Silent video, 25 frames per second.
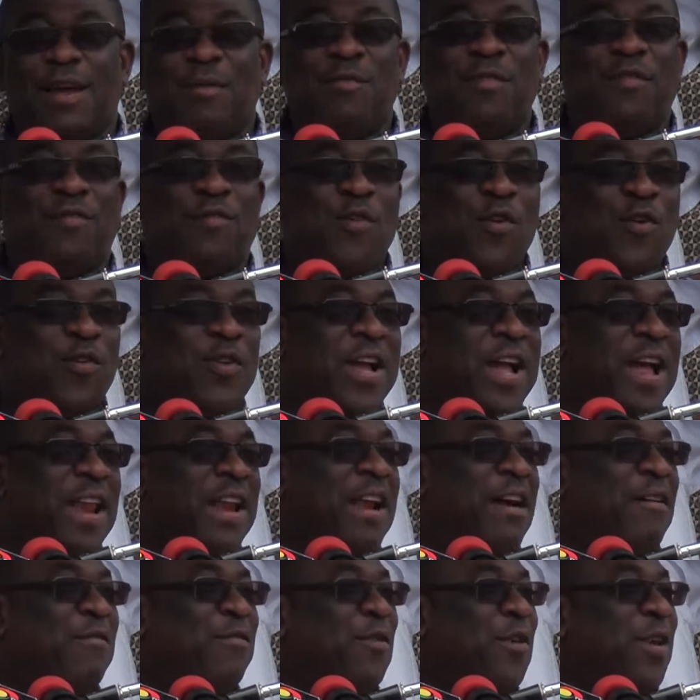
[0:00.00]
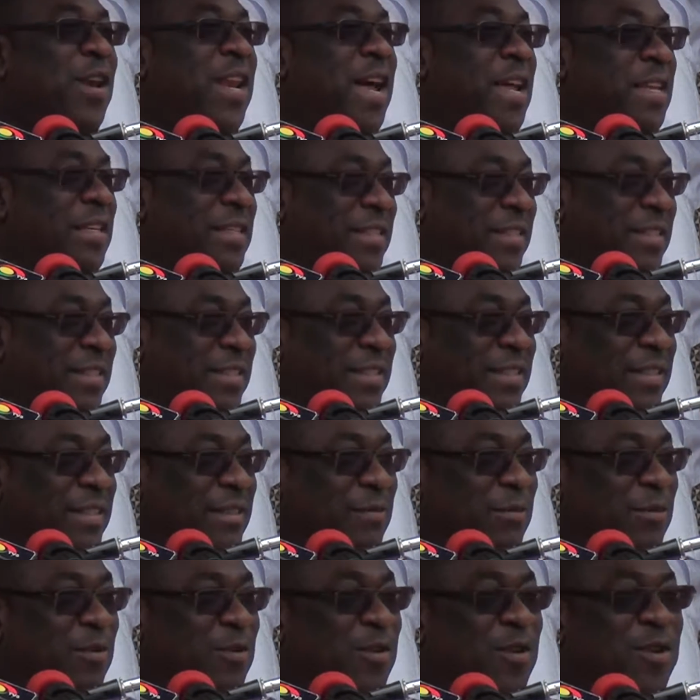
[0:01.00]
before you can have your lunch,
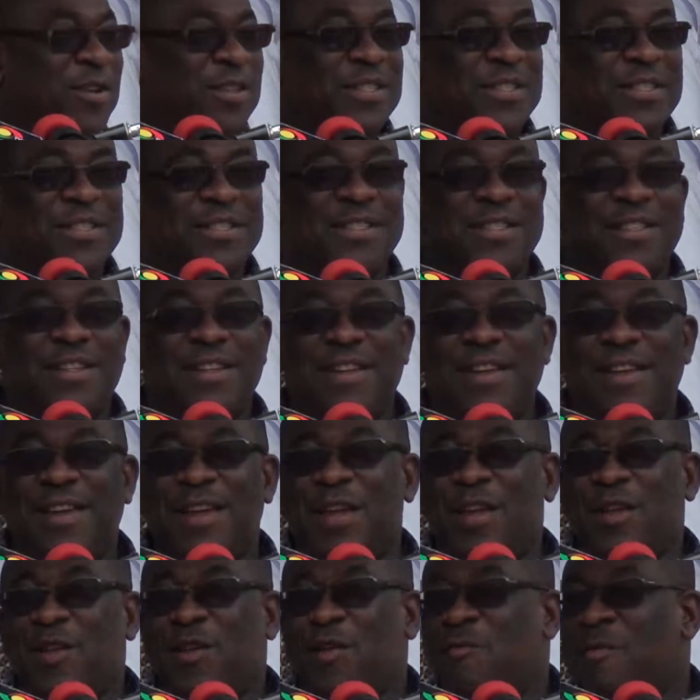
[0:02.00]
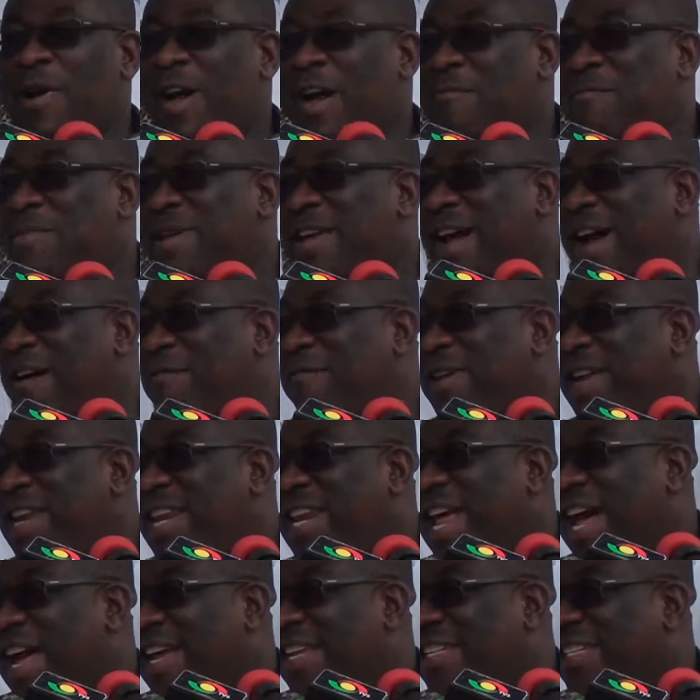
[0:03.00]
because you might be having
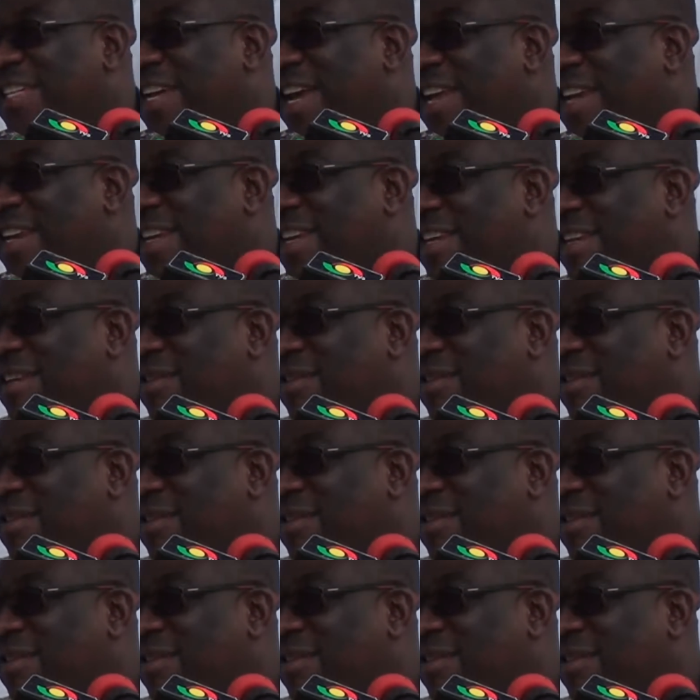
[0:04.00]
lunch and